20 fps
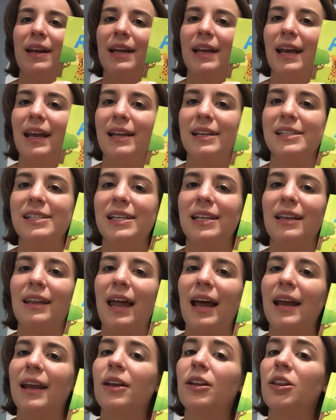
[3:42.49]
to get into
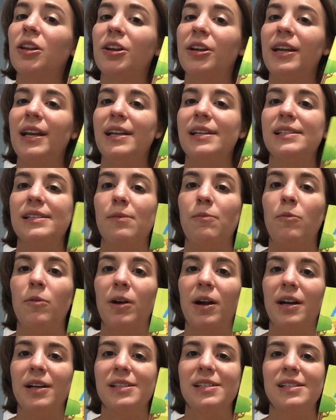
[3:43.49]
like learning some
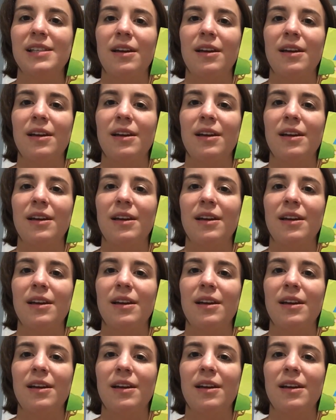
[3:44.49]
words.